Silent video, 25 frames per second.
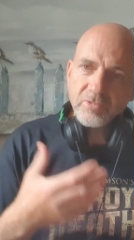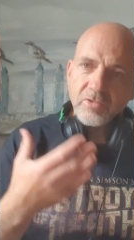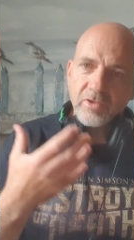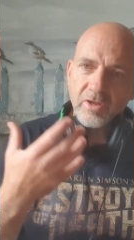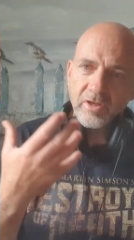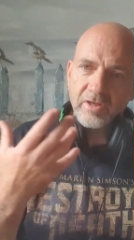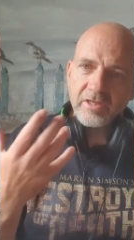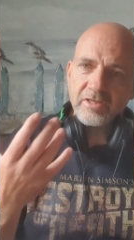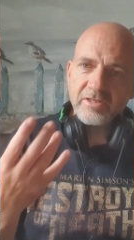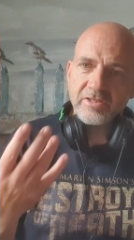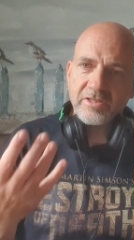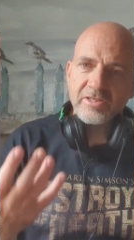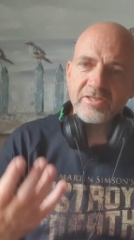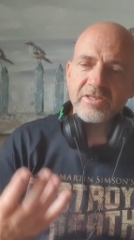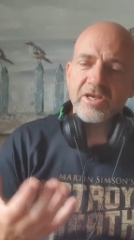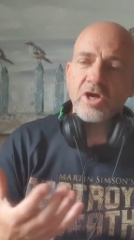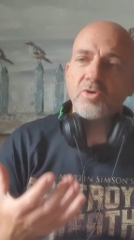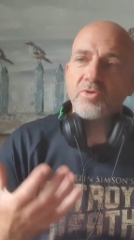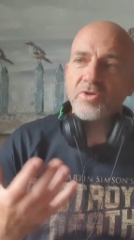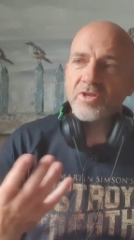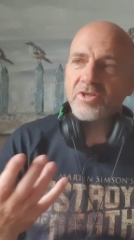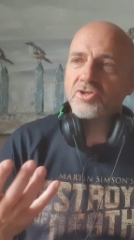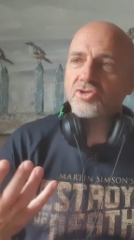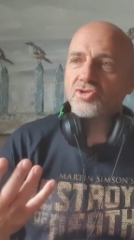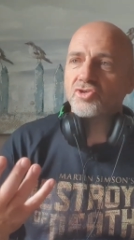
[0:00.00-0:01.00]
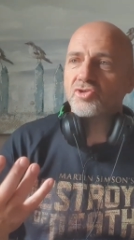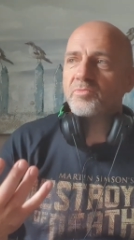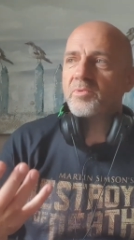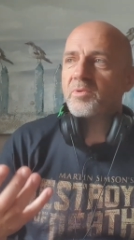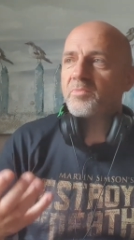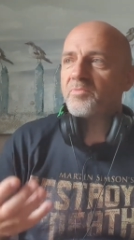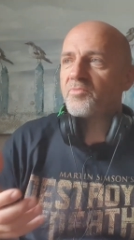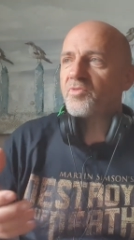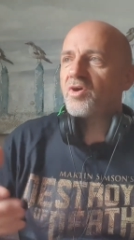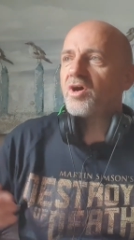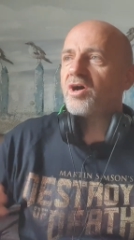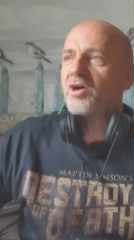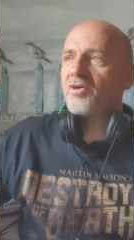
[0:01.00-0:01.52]
It's his own
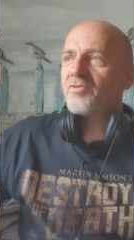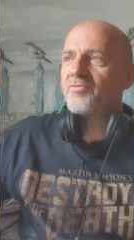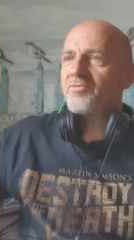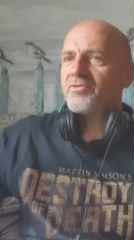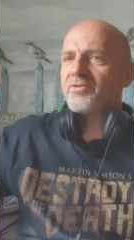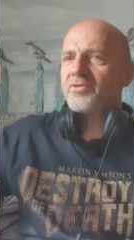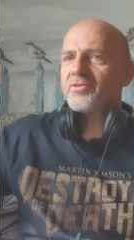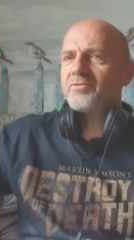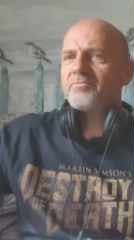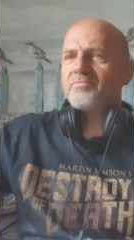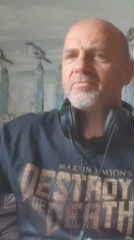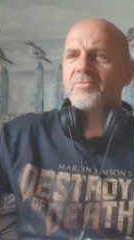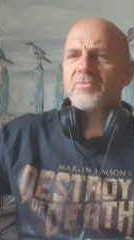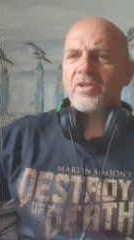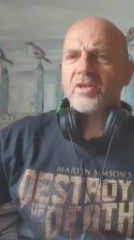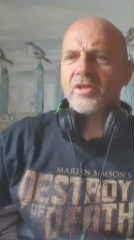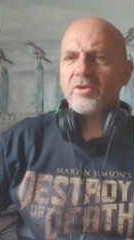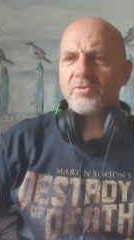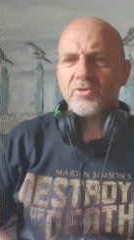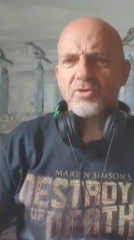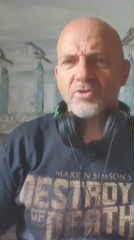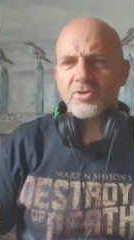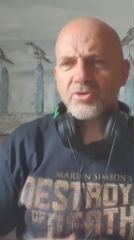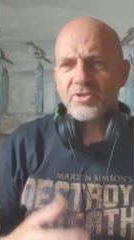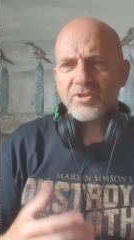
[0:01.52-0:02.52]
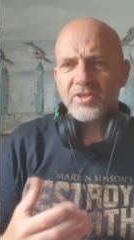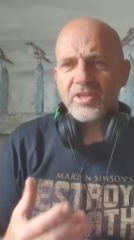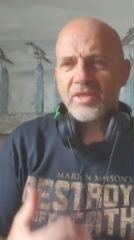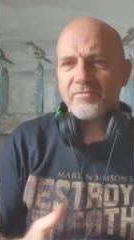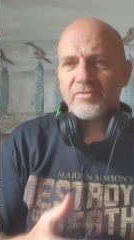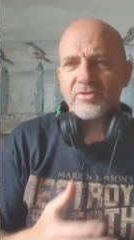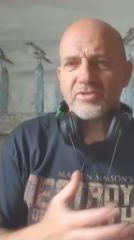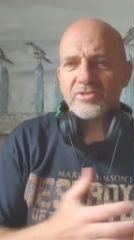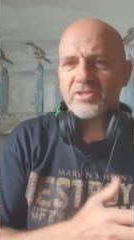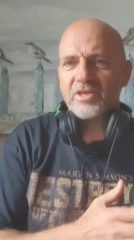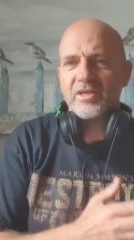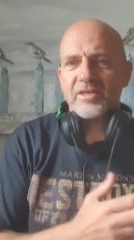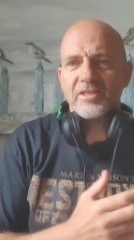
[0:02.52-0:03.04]
instrument rather than, you know, you could
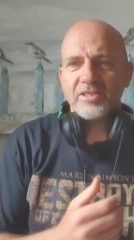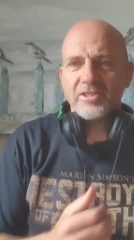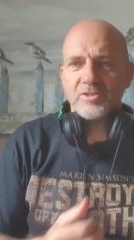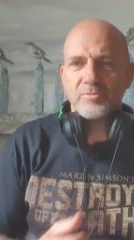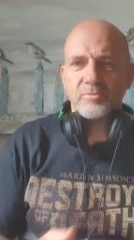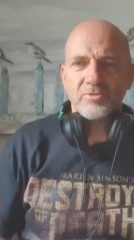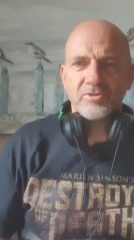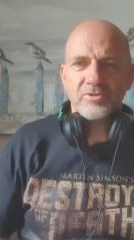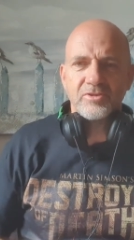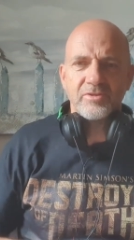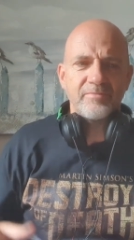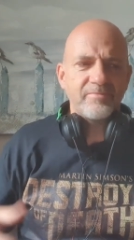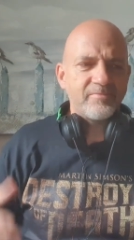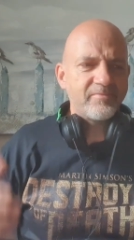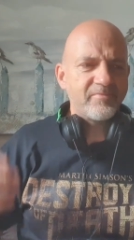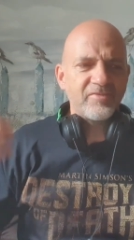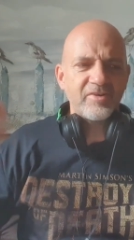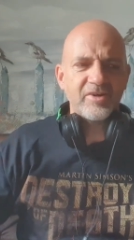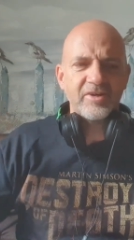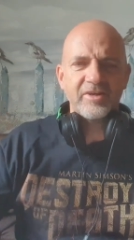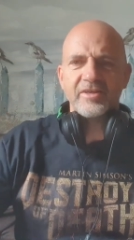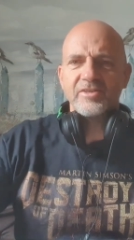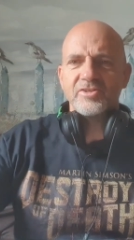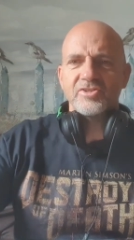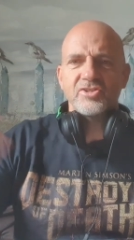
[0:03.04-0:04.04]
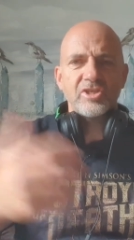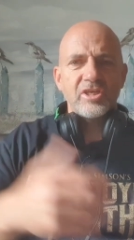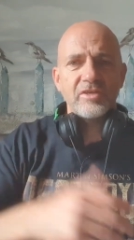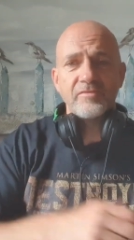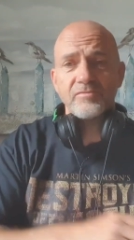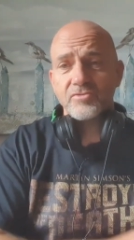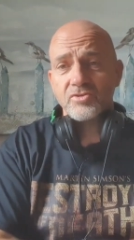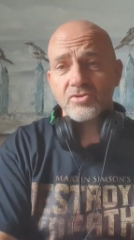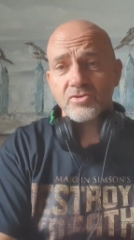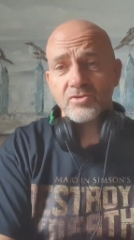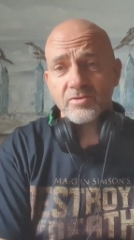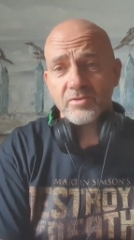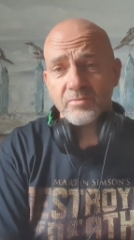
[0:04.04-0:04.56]
never say this was a fucking
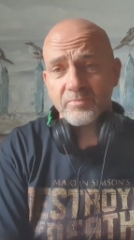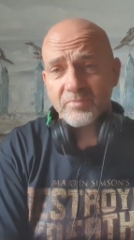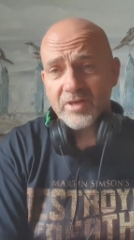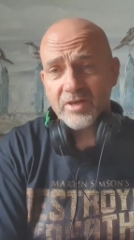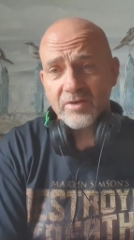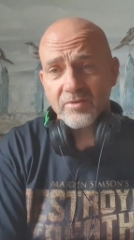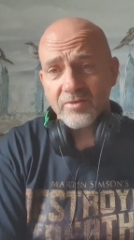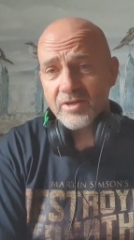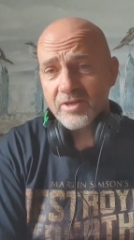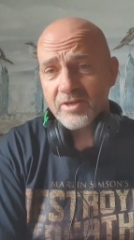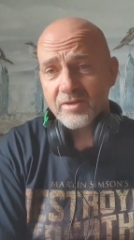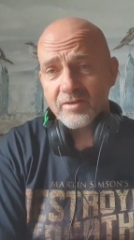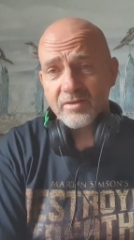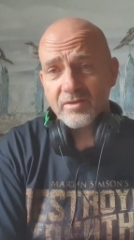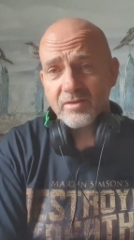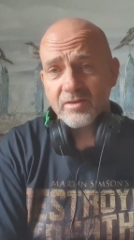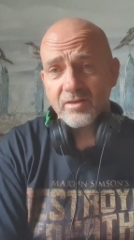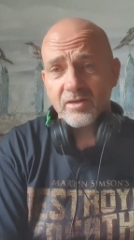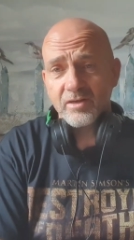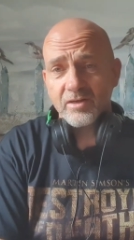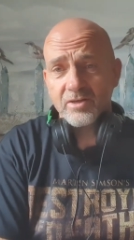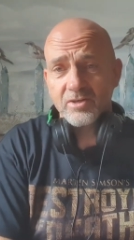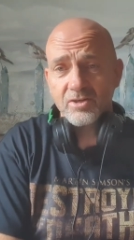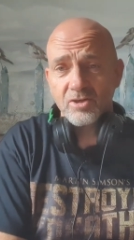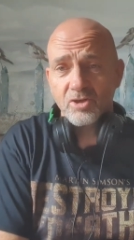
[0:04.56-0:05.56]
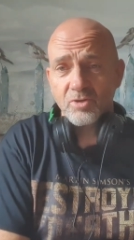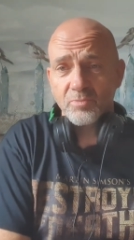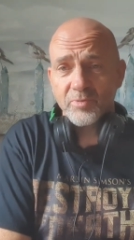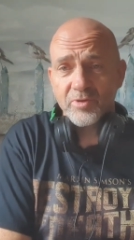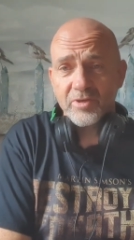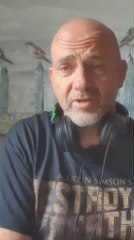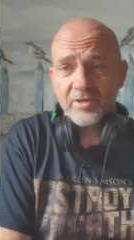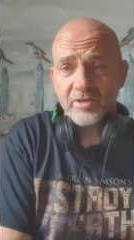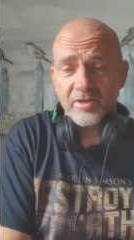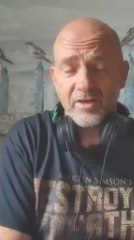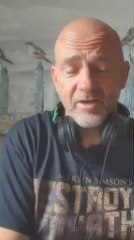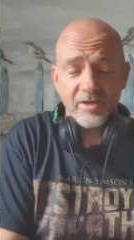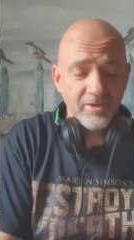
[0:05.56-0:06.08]
Steve Perry
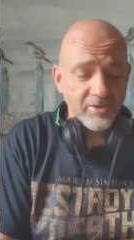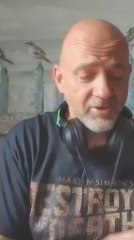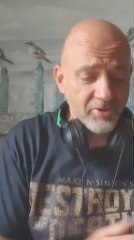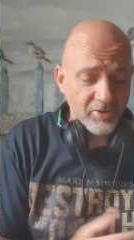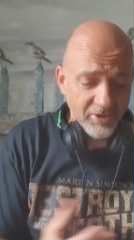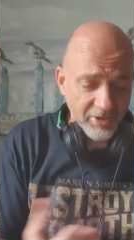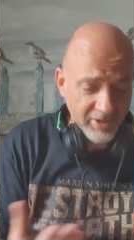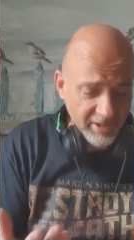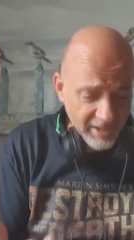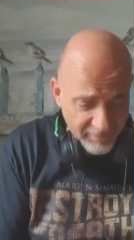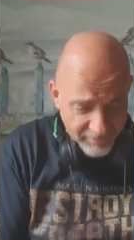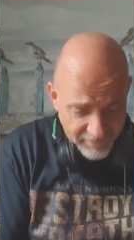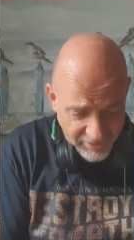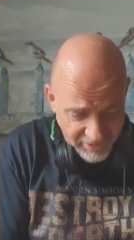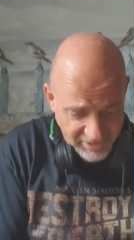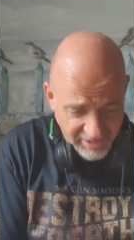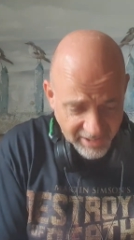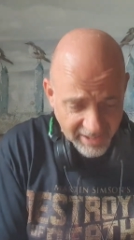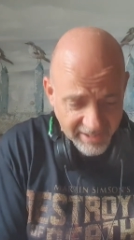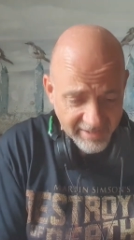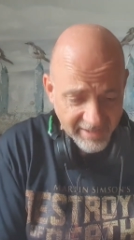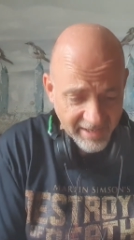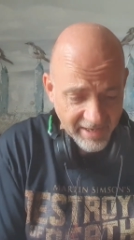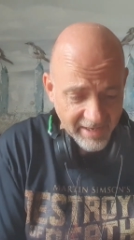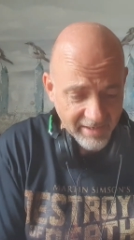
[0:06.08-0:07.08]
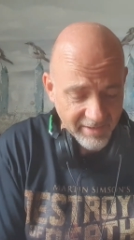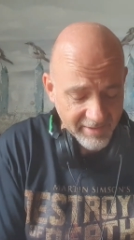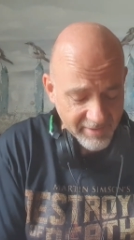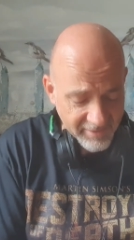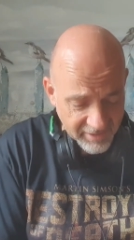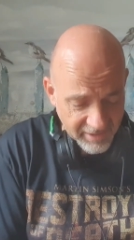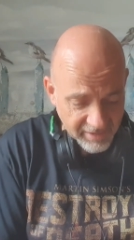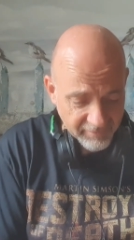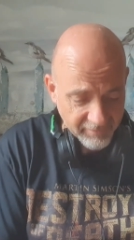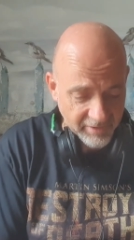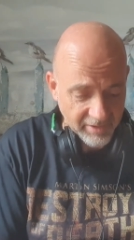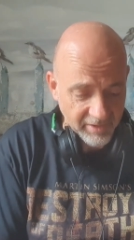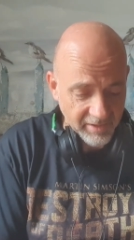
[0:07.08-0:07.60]
copycat. You could never say that.
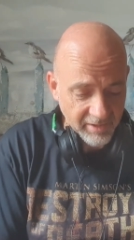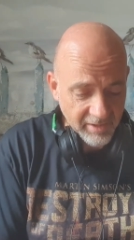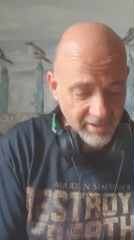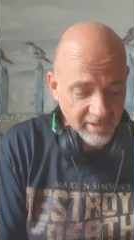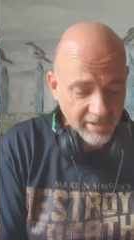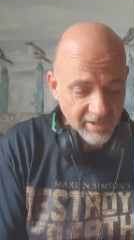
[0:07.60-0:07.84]
Never.